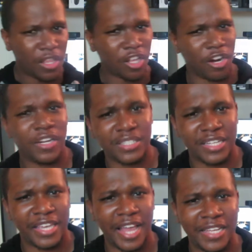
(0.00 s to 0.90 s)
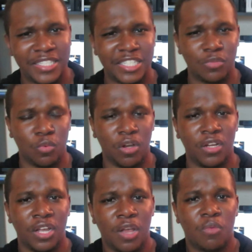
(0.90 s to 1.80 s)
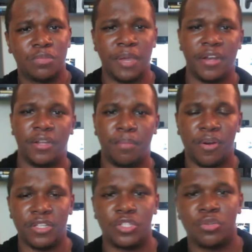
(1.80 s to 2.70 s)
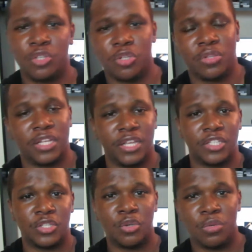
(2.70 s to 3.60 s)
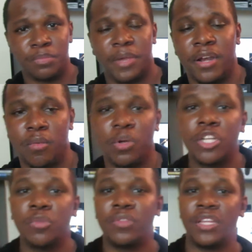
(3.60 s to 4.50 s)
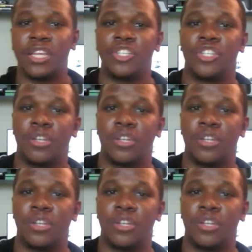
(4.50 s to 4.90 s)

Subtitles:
Guardians of the Galaxy 1 was better than Part 2? Do you think that 2 was better? What do you think they should